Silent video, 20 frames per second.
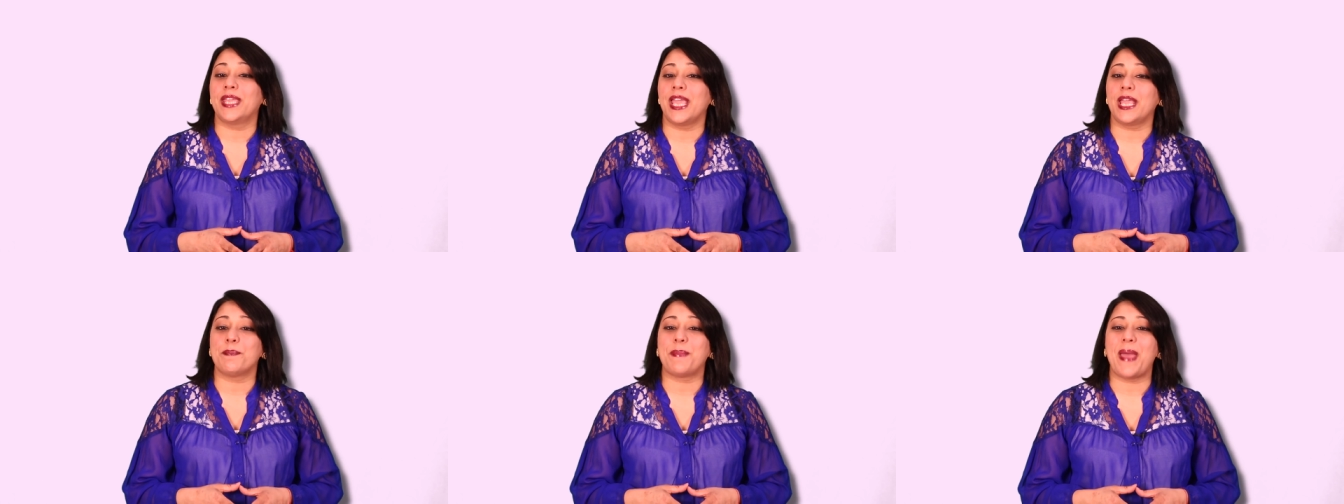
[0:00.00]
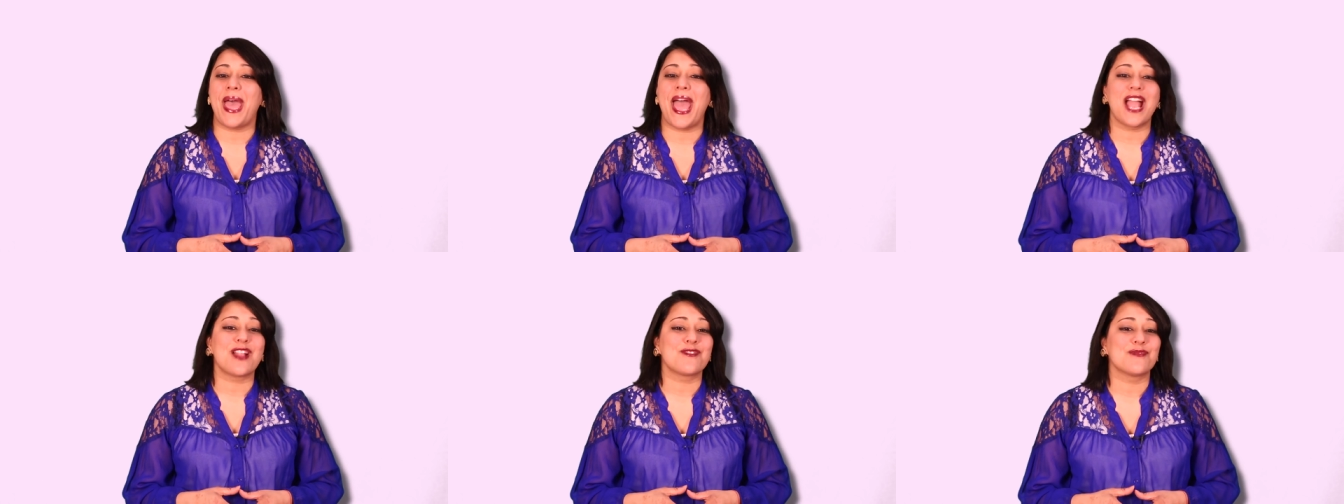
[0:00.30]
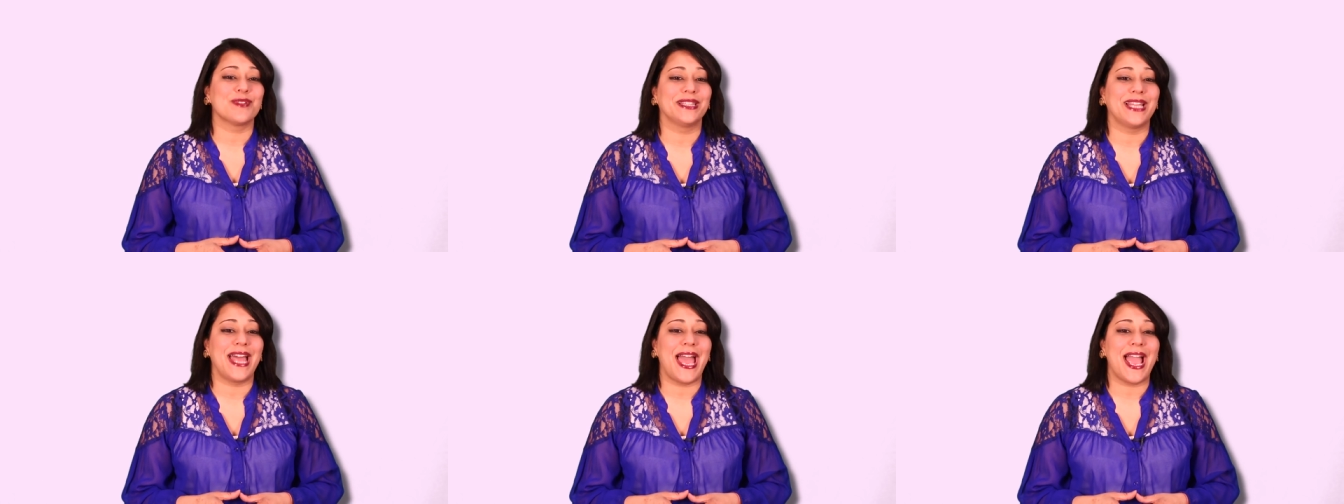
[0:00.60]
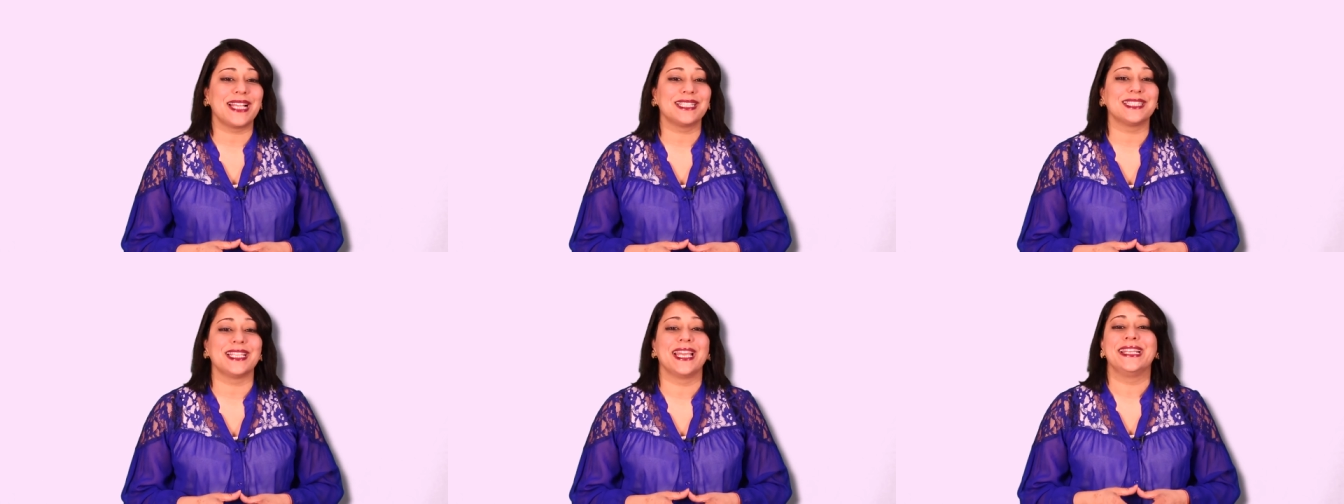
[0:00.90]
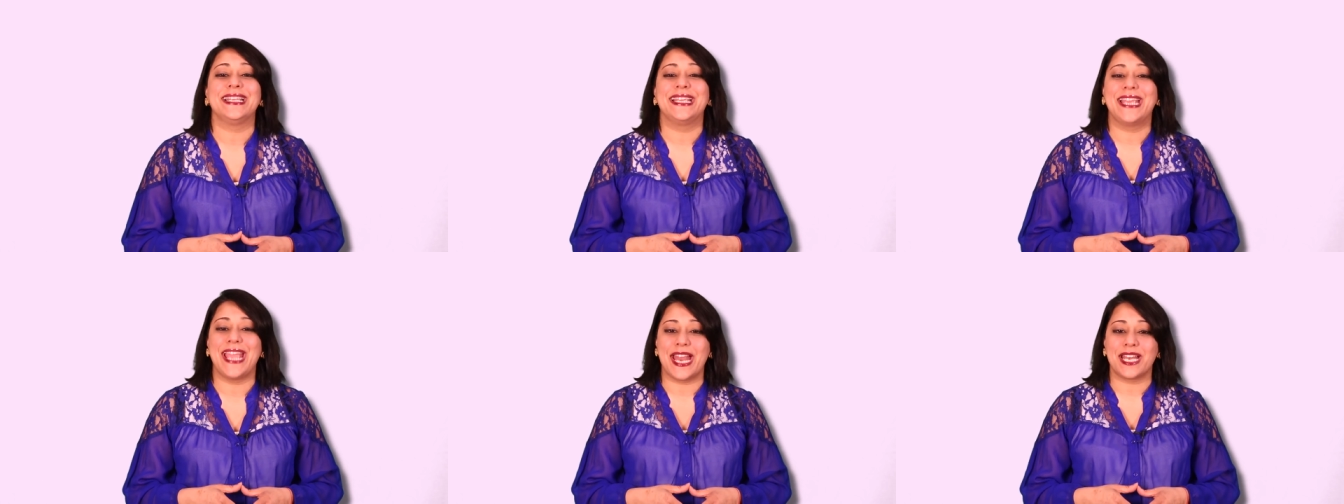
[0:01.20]
kick back, relax,
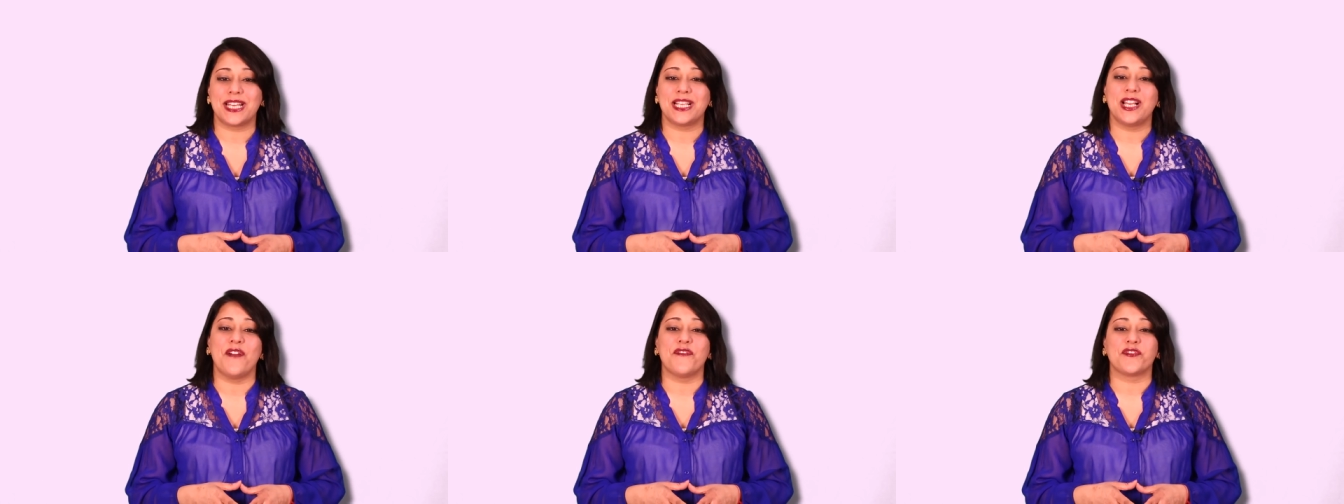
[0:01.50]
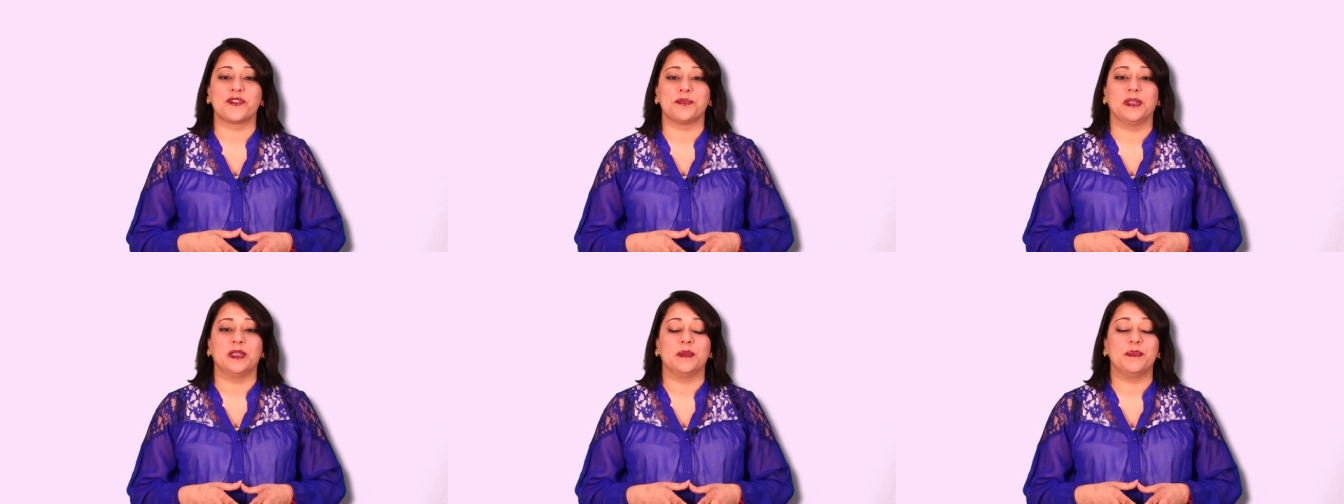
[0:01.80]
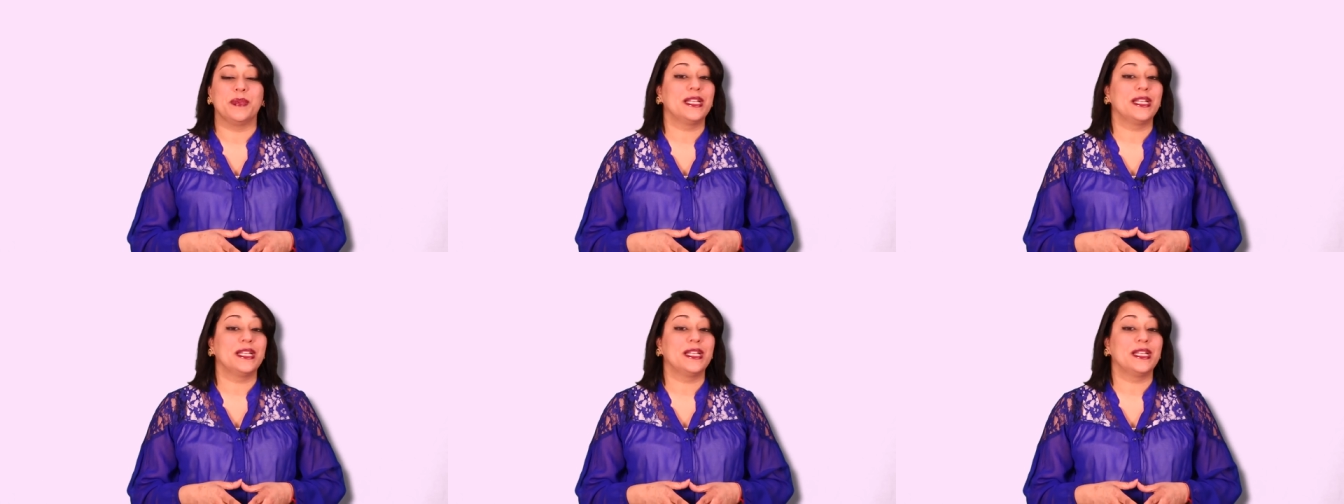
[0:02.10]
and get comfortable